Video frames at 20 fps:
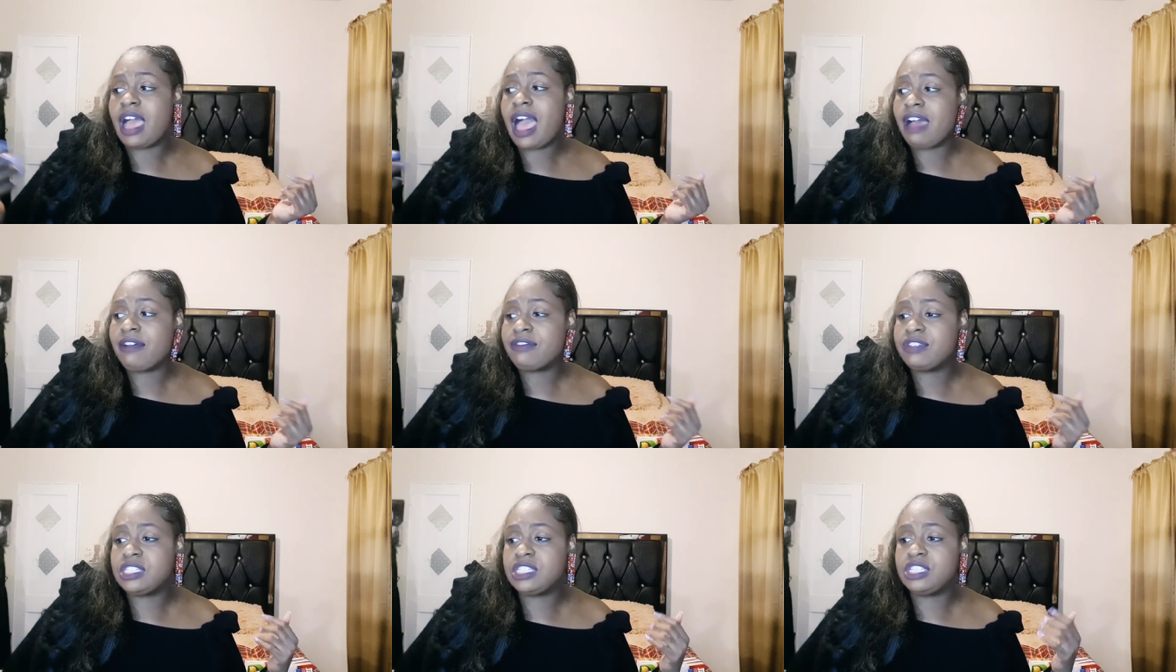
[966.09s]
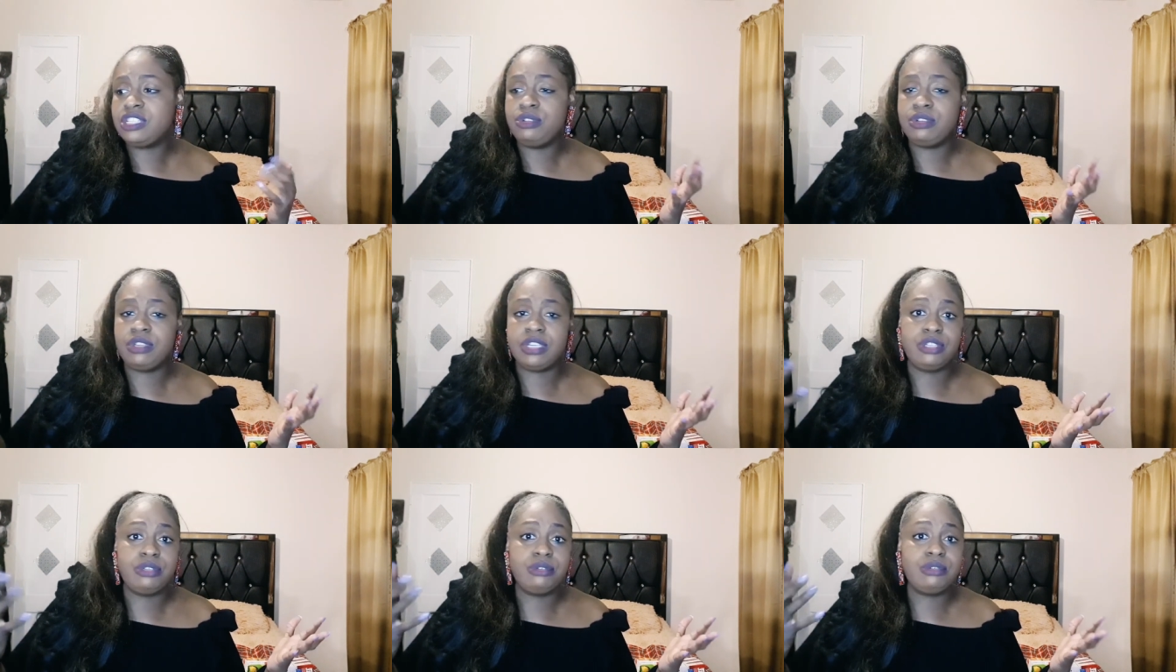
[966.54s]
Obviously, you
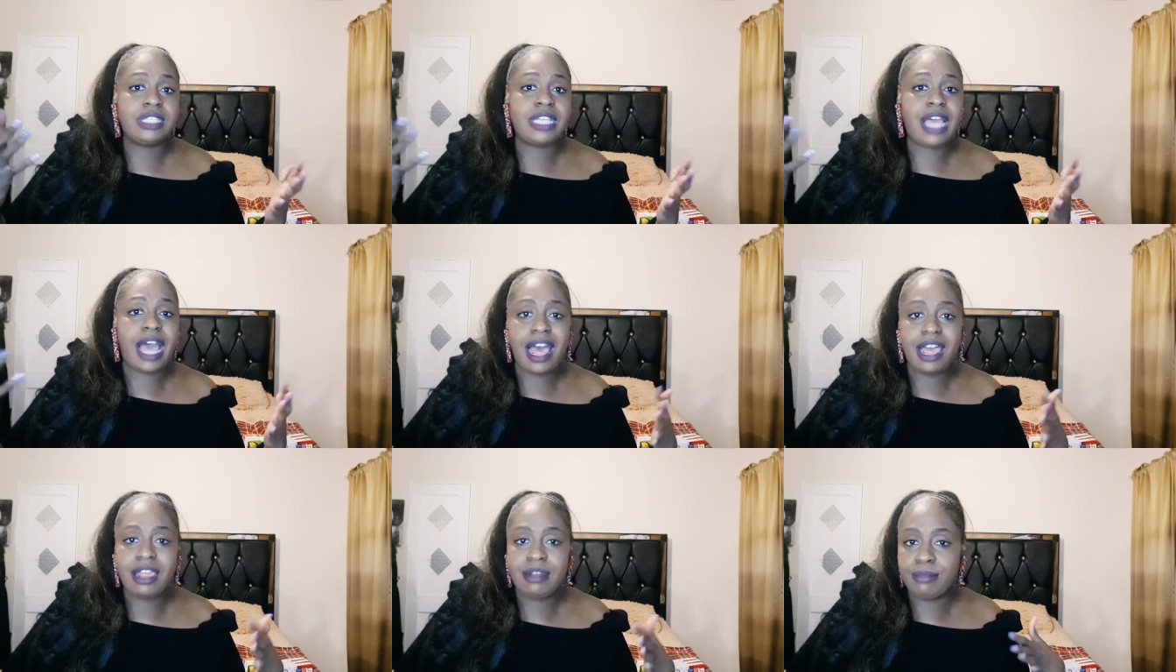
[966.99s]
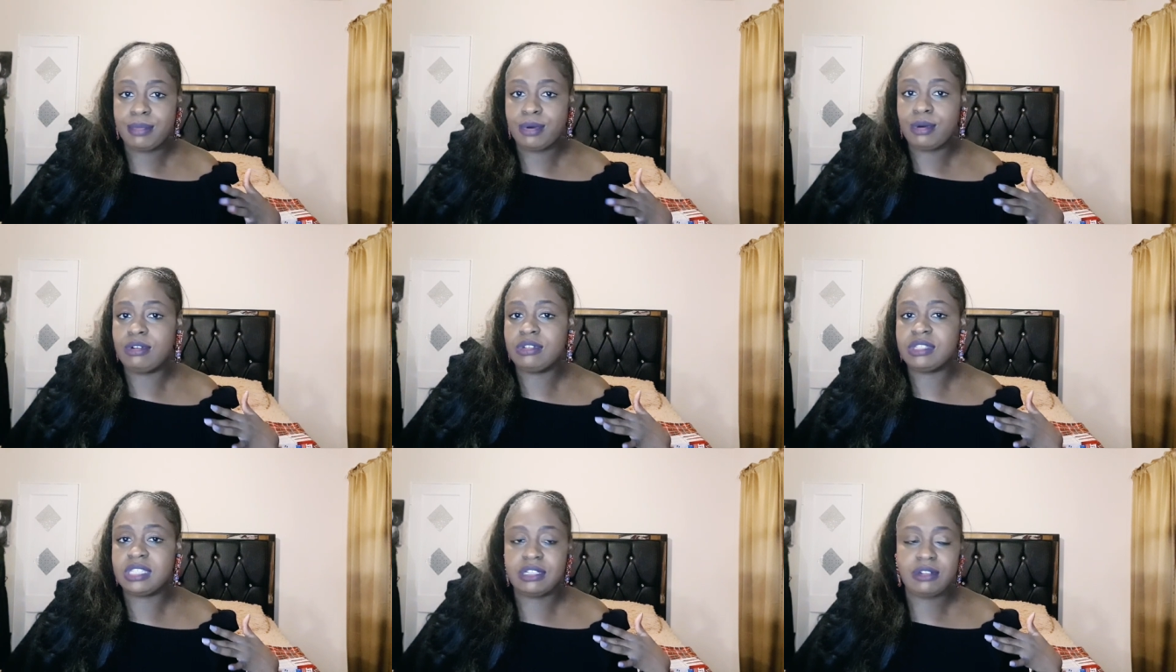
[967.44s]
can use cotton
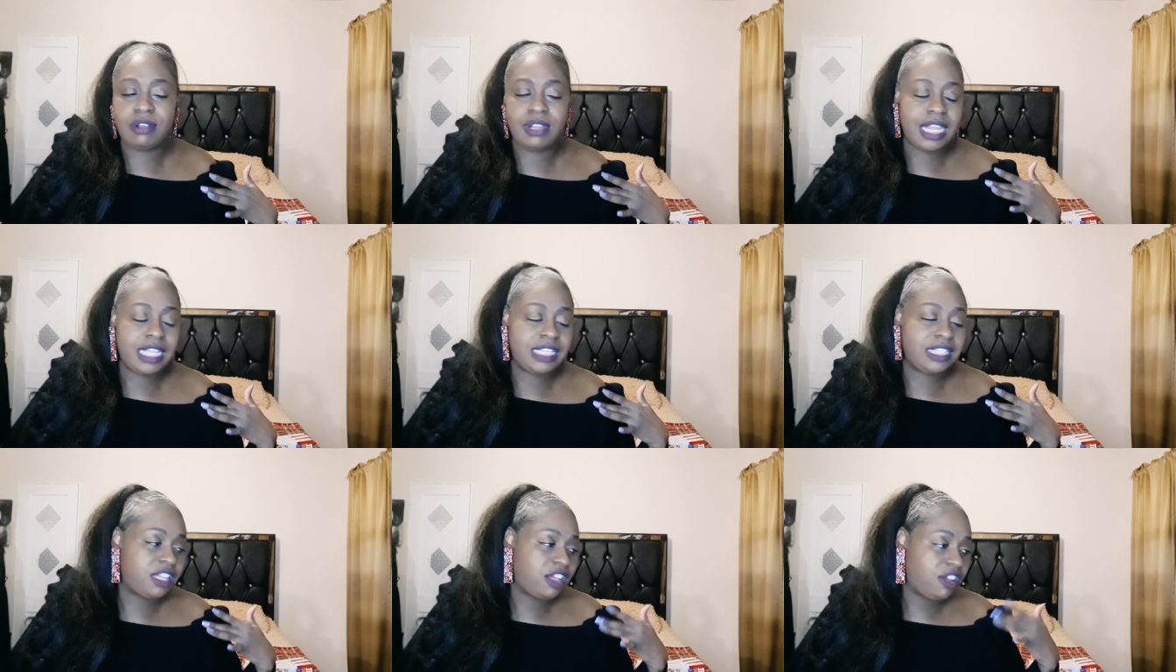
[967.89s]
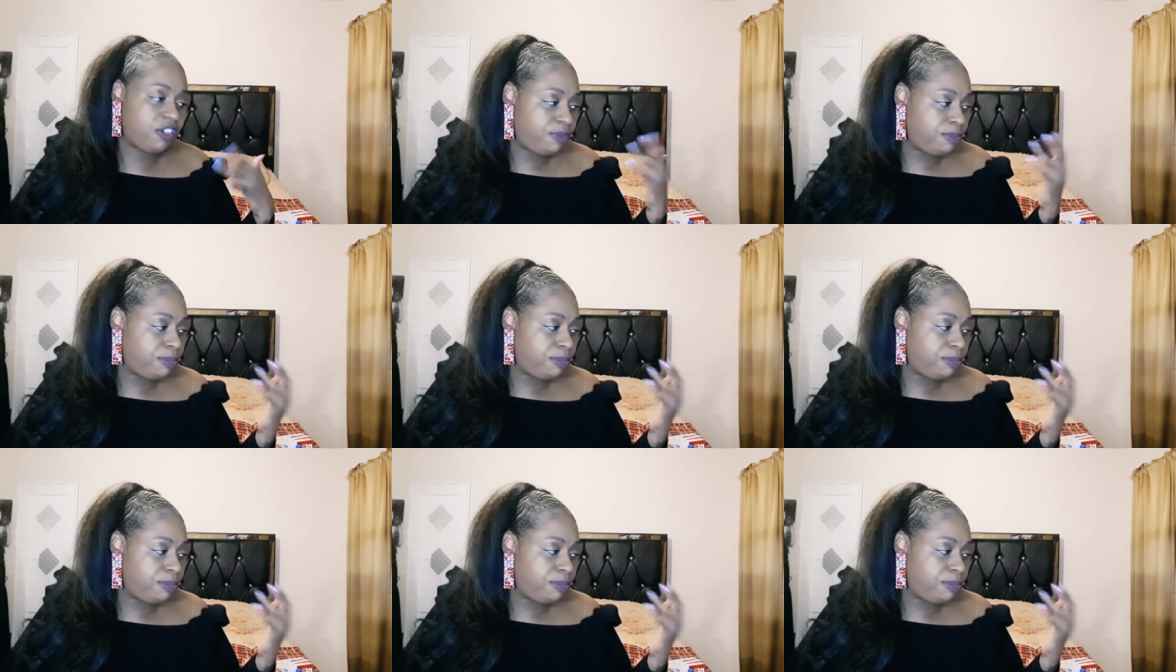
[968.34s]
balls and all that stuff.